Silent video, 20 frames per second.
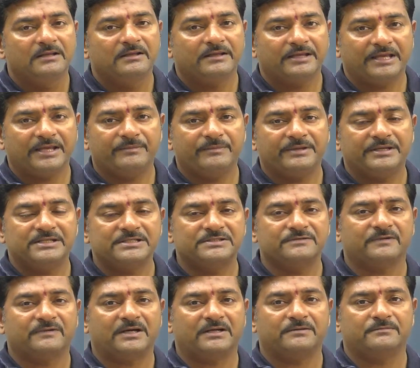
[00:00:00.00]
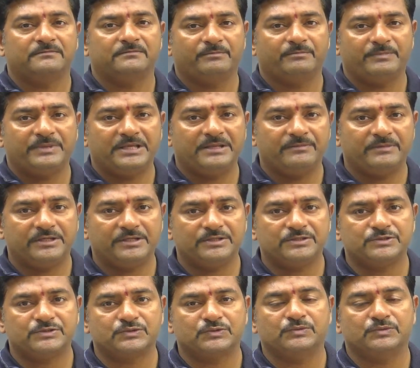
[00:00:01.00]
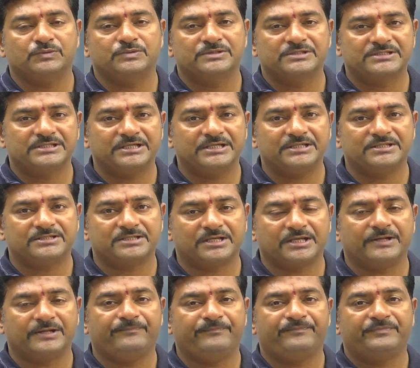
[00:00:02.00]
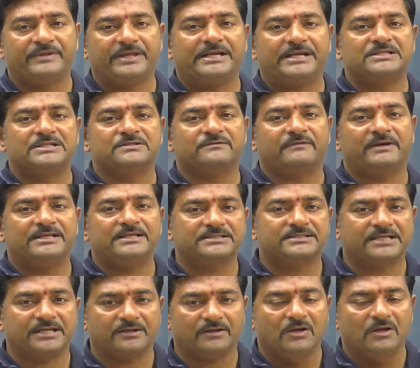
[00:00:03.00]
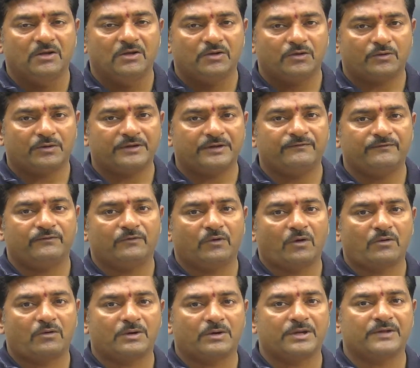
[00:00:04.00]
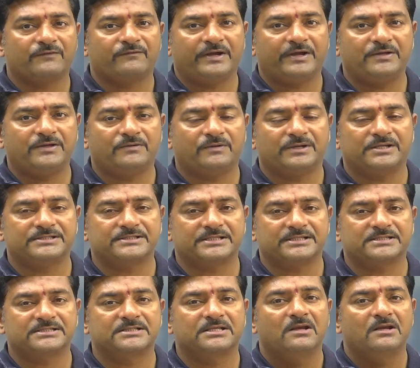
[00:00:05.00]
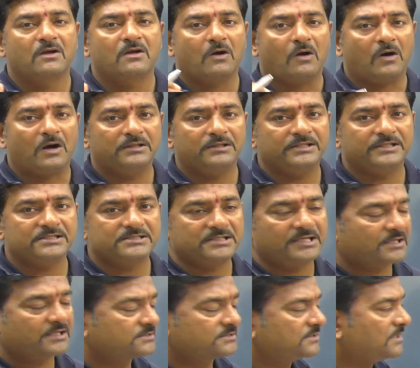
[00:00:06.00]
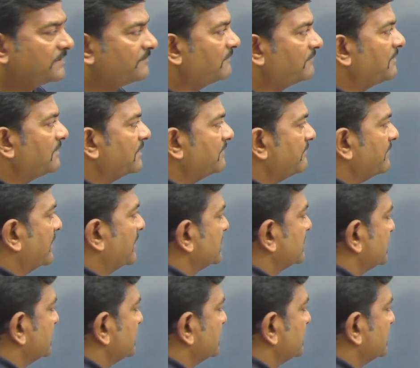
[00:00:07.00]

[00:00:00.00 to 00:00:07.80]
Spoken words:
A means 1, B means 2, C 3, X, Y, Z, 24, 25, 26. All these letters are from what we can